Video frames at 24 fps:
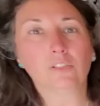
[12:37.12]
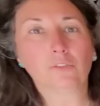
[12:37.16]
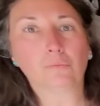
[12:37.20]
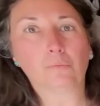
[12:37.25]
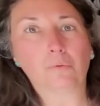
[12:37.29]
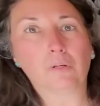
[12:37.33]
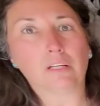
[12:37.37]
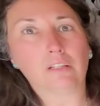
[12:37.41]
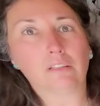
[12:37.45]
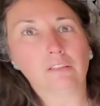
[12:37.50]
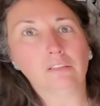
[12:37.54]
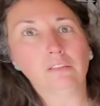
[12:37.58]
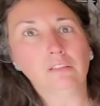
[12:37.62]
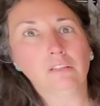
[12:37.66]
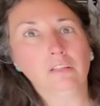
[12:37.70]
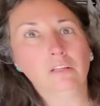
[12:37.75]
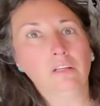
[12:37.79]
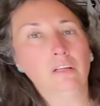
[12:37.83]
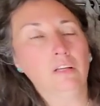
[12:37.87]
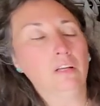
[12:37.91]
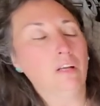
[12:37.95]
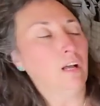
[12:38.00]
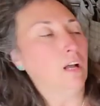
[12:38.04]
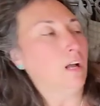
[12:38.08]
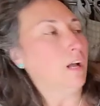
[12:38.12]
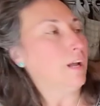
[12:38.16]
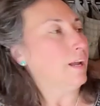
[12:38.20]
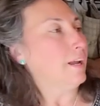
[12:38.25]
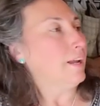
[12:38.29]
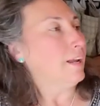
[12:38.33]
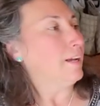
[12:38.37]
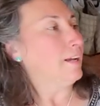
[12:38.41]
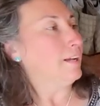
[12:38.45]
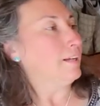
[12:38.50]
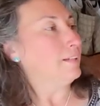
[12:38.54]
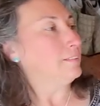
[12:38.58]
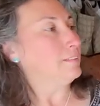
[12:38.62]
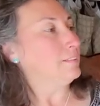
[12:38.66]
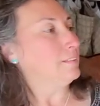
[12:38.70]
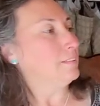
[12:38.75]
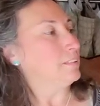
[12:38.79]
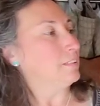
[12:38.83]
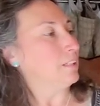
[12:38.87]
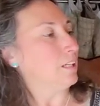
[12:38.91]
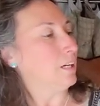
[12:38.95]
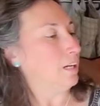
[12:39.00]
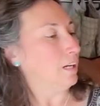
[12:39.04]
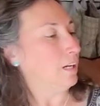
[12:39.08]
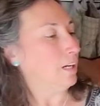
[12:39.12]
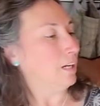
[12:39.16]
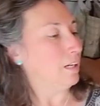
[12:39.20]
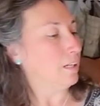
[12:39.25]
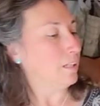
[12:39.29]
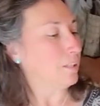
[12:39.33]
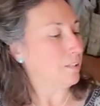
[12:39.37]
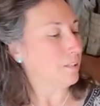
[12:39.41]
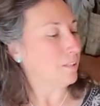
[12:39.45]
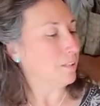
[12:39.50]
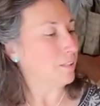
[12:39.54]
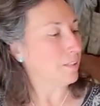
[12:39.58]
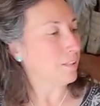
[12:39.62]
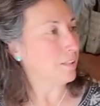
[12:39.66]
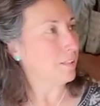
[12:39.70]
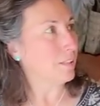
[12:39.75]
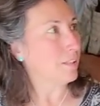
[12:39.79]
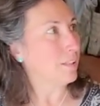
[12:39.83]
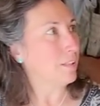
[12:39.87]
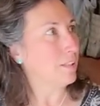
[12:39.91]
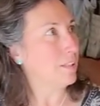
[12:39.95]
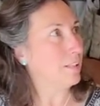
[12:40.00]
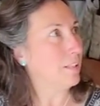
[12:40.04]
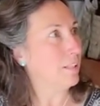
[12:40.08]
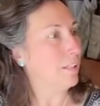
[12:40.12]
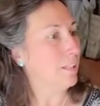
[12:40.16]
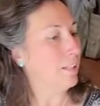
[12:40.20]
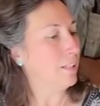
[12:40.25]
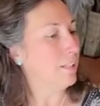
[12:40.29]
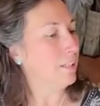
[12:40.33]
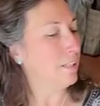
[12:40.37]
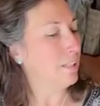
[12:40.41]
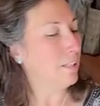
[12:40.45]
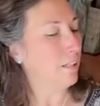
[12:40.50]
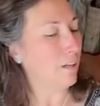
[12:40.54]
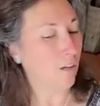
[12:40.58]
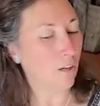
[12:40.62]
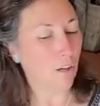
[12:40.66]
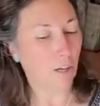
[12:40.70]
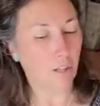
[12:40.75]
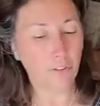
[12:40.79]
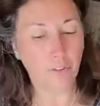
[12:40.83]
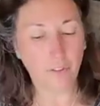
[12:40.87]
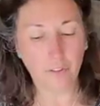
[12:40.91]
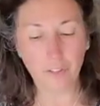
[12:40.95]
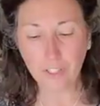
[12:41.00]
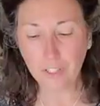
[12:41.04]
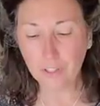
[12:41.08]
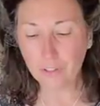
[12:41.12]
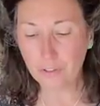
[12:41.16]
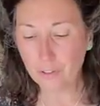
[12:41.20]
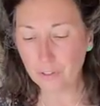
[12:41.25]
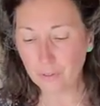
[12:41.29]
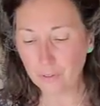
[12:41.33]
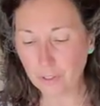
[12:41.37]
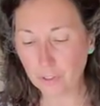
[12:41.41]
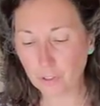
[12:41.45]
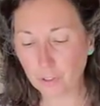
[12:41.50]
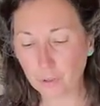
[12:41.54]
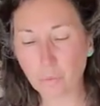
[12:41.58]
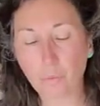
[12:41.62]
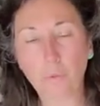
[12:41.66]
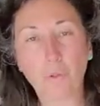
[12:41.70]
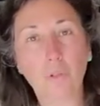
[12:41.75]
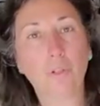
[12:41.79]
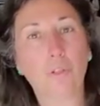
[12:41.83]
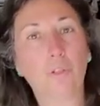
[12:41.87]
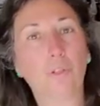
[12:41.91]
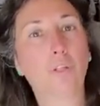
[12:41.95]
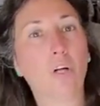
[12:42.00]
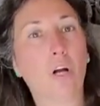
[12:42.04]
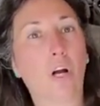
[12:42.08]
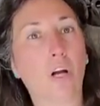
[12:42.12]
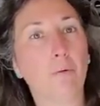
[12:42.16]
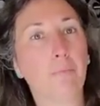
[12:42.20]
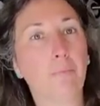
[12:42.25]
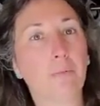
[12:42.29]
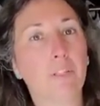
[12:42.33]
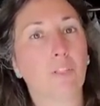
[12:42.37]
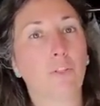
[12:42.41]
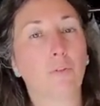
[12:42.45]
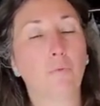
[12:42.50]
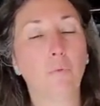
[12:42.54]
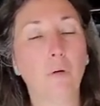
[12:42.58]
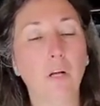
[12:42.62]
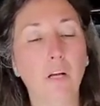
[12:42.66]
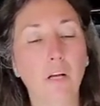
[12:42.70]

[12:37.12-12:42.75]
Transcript: as well. Okay. And uh, then underneath you, there's wool carpet as